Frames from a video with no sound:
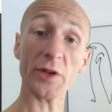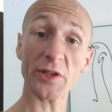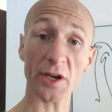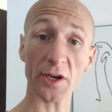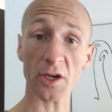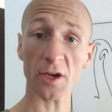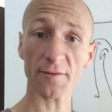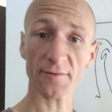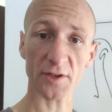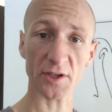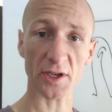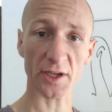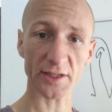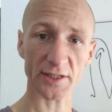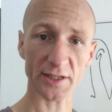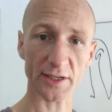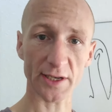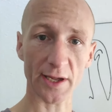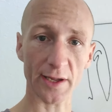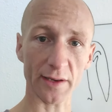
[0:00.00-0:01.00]
we're done after
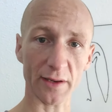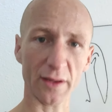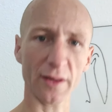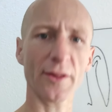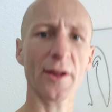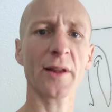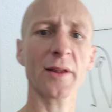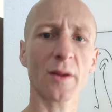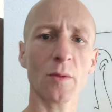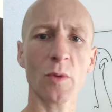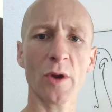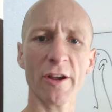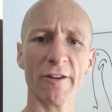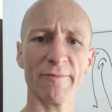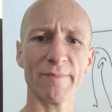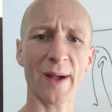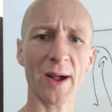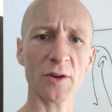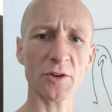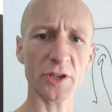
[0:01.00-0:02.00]
90 days. So that's a way
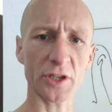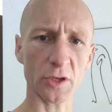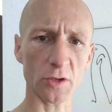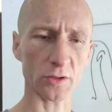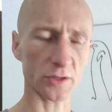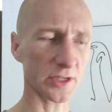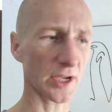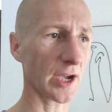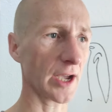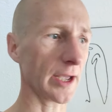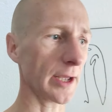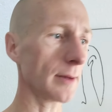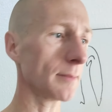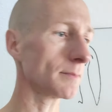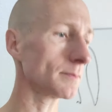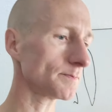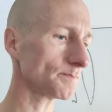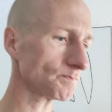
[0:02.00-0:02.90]
of bounding your diet.